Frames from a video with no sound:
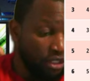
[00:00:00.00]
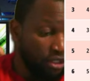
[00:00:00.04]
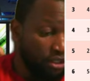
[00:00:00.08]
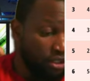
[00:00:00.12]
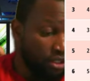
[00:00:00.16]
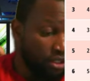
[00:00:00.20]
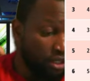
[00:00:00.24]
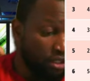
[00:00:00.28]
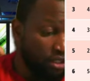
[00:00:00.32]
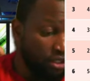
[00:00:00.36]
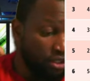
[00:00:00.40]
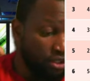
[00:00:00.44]
is
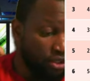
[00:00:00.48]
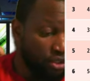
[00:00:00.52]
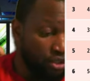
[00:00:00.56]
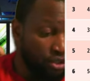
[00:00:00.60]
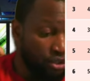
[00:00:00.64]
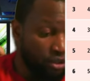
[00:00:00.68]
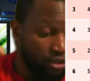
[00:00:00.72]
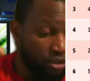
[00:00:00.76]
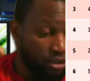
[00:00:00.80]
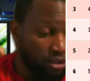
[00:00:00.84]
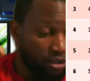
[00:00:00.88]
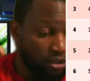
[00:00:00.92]

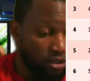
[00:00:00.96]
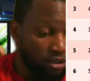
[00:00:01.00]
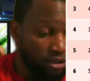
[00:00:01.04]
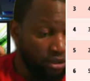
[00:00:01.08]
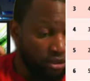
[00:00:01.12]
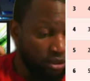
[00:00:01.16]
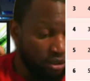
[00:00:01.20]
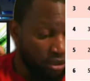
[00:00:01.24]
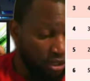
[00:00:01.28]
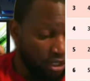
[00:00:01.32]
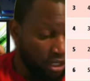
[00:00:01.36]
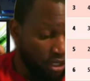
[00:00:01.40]
concerned.
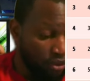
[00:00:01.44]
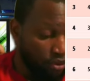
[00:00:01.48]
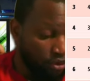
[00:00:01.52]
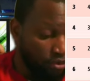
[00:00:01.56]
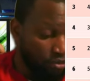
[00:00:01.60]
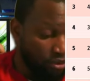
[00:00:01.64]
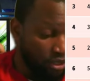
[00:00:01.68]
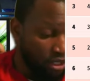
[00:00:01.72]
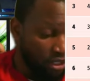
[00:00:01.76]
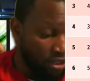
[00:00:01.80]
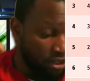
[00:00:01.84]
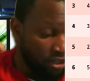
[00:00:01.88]
You get
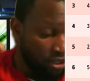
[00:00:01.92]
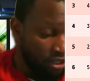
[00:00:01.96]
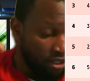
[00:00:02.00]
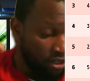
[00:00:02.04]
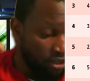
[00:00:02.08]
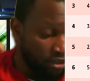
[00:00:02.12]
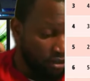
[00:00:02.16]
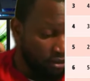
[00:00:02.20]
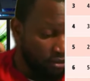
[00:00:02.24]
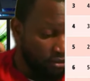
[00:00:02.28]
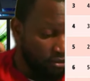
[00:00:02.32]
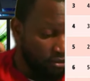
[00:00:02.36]
what me I say?